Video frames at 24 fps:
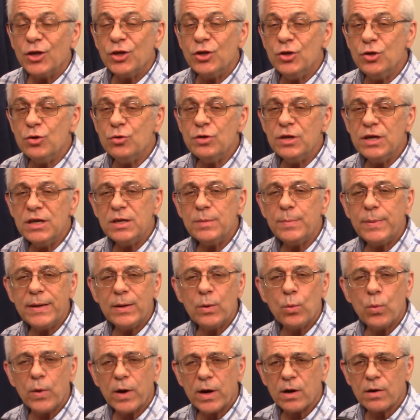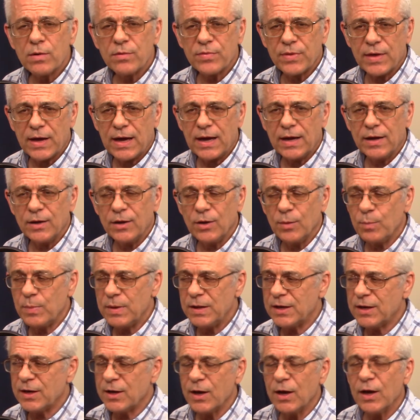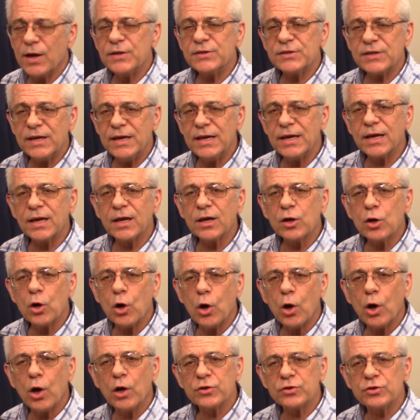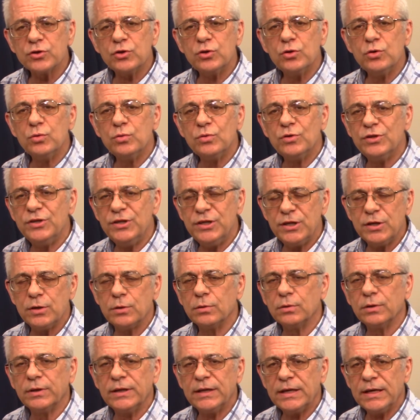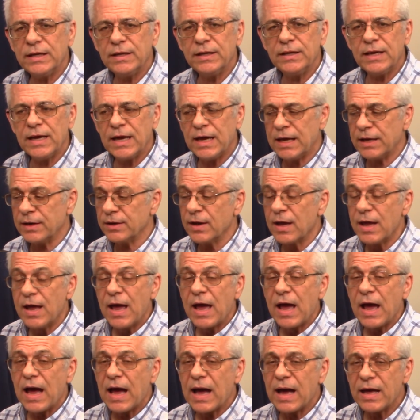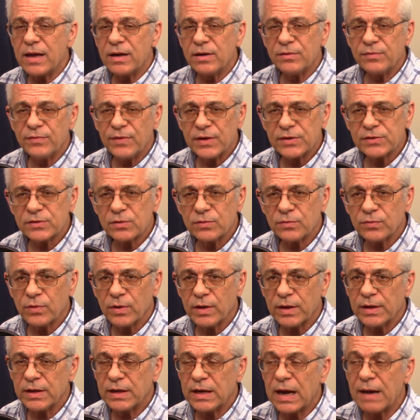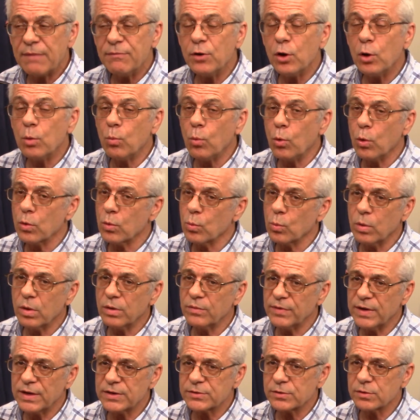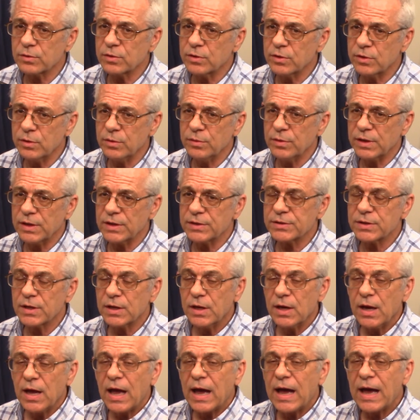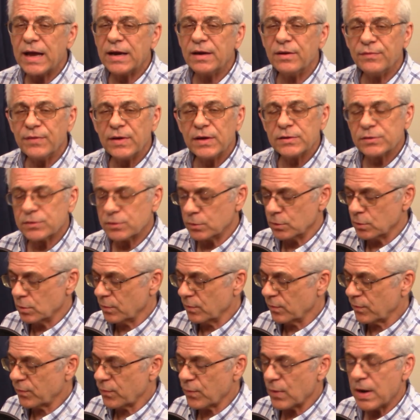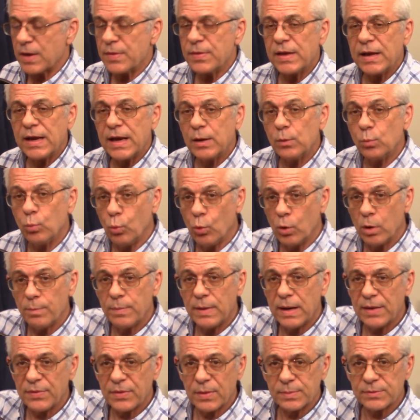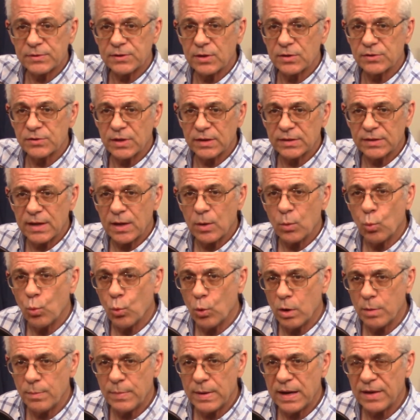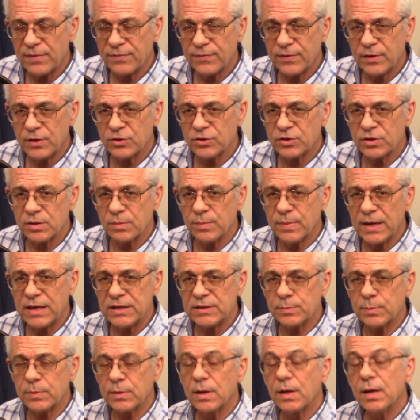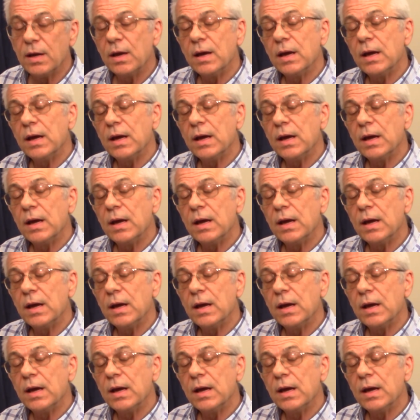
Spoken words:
You need to be aware of that because it can cost you dearly in the end. I had an investor friend, and I've known more than one investor to do this. I had an investor friend that had 1 bath upstairs like that, 1 bath finished in the basement.